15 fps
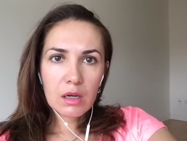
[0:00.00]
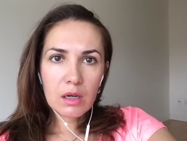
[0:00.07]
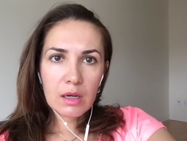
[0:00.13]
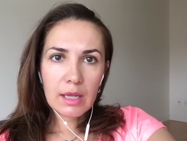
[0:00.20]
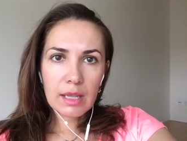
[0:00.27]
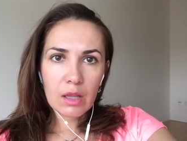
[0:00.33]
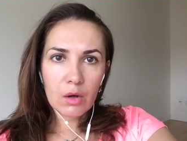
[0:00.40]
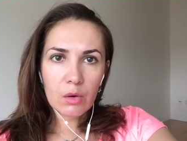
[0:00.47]

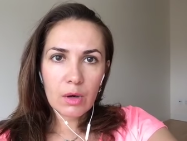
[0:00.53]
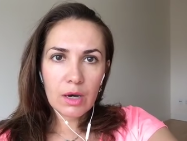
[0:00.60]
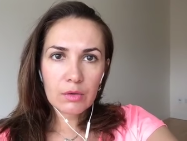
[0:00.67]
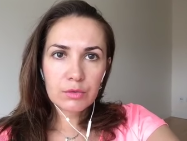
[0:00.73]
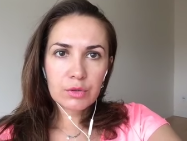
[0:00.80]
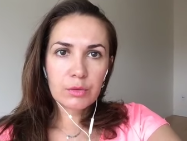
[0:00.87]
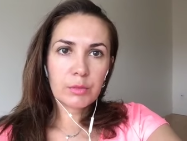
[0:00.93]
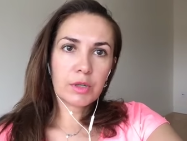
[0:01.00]
Hello, how
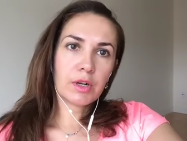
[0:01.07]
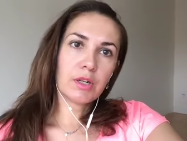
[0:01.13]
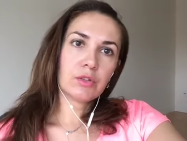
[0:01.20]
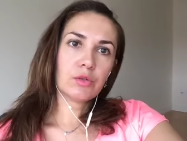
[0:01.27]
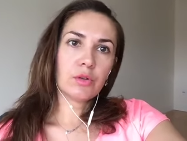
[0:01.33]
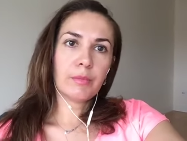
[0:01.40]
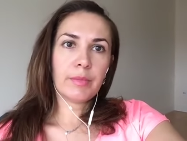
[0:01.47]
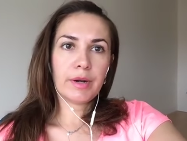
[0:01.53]
to immigrate
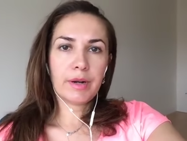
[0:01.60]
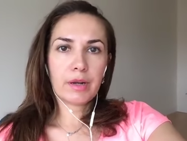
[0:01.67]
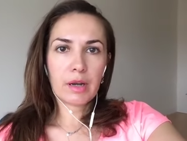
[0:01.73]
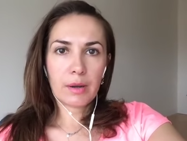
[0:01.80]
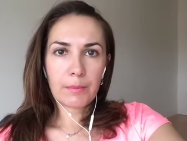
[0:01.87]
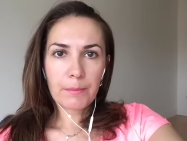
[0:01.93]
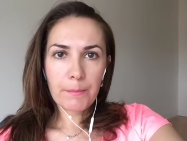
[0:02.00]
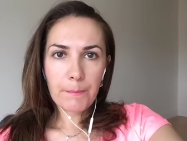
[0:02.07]
to
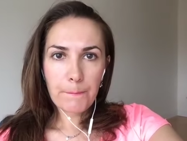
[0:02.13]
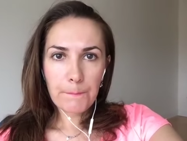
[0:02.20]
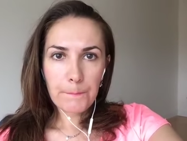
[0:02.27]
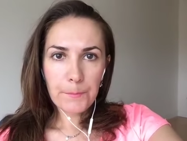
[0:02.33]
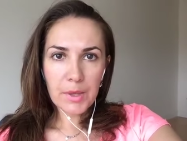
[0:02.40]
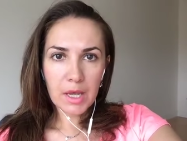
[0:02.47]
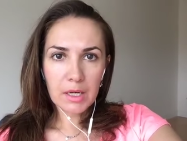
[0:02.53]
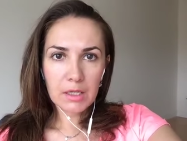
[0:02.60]
America?
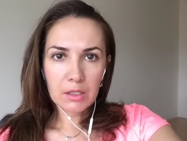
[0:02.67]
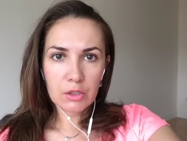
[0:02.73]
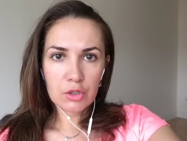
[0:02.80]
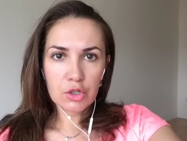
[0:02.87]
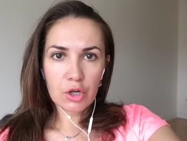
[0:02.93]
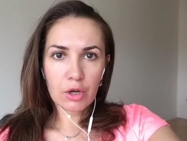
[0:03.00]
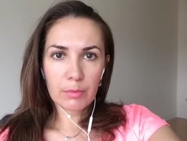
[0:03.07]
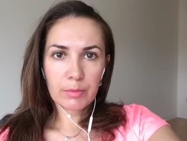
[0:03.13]
I need a
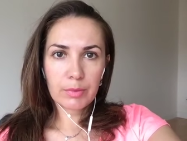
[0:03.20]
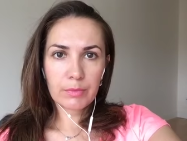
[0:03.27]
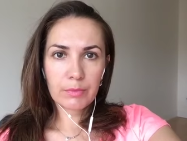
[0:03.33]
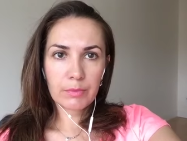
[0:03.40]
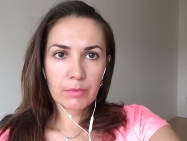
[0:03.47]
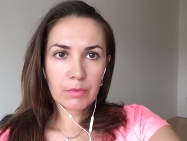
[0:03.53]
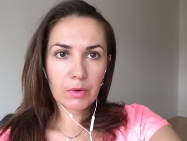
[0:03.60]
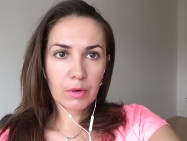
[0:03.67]
job.
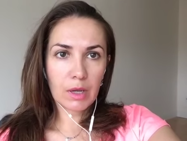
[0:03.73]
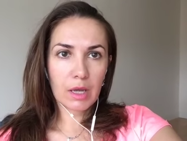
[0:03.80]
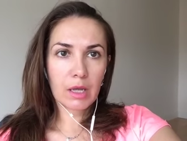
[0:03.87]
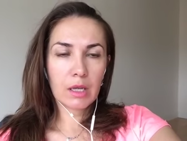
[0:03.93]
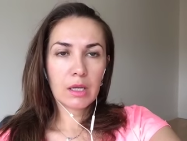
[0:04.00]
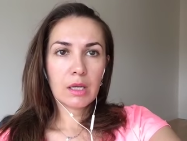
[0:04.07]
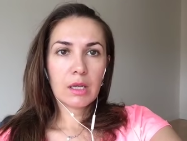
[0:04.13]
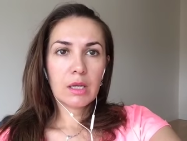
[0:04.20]
Okay,
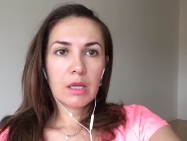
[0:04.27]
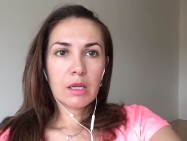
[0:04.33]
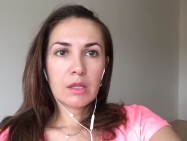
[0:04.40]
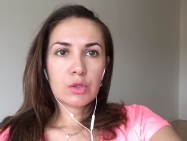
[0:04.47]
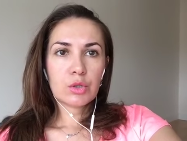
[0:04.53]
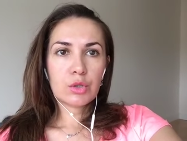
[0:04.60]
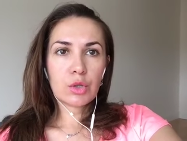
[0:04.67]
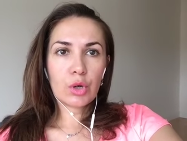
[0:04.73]

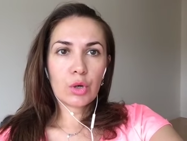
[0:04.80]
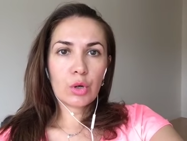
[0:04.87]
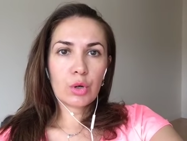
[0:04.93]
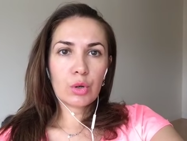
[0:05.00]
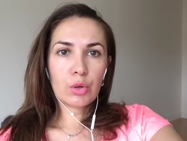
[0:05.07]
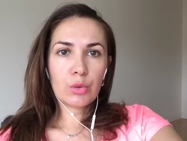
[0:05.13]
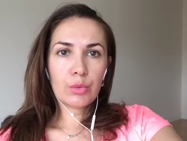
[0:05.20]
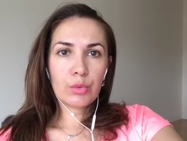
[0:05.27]

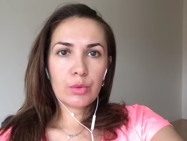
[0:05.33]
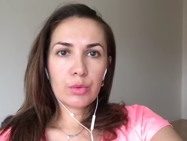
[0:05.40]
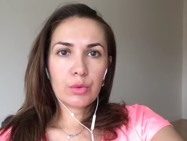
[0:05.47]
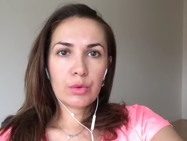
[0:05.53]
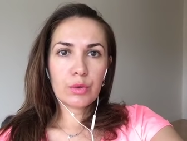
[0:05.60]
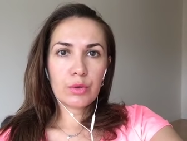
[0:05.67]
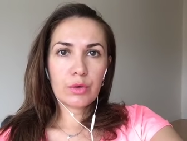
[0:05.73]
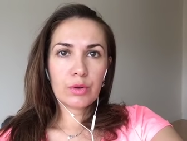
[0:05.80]
so.
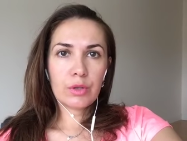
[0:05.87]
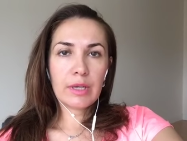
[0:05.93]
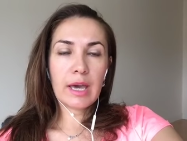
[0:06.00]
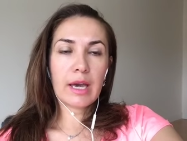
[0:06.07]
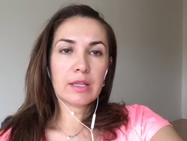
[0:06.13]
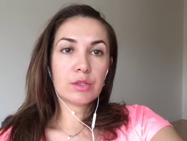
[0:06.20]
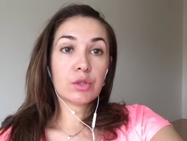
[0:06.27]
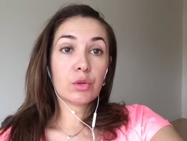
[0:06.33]

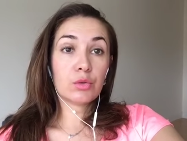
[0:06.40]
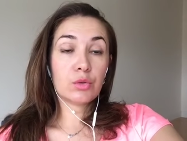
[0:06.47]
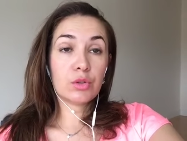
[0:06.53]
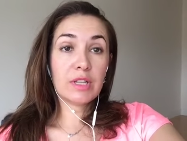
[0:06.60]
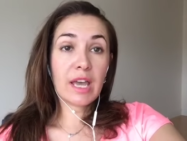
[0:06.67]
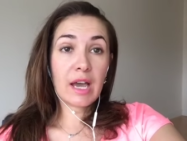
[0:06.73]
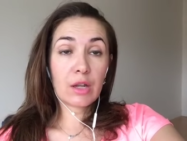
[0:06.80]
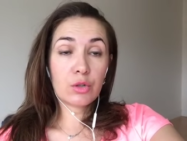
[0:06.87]
Yeah, so
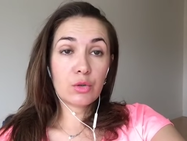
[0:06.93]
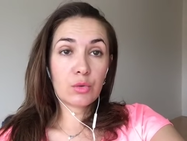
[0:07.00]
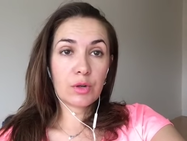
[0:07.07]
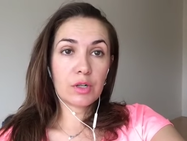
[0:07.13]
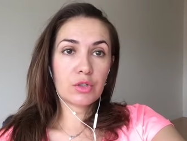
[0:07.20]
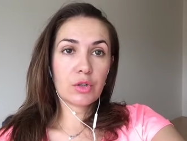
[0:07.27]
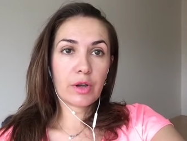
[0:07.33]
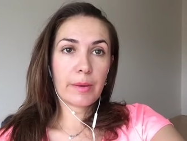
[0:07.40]
today I do
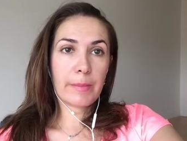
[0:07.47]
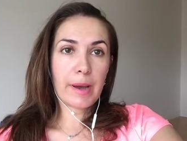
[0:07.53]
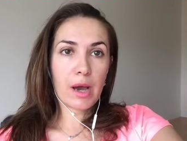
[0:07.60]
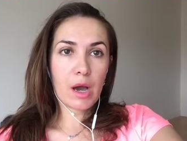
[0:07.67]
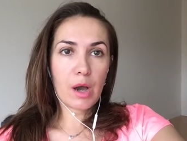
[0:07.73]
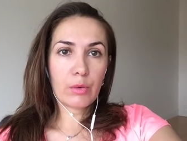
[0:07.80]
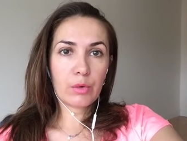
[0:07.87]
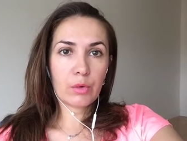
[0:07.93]
want to talk about
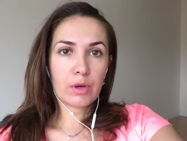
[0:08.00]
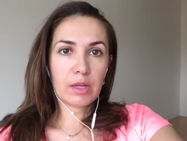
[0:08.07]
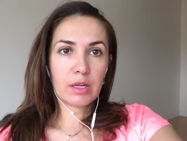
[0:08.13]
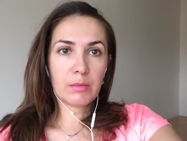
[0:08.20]
how you can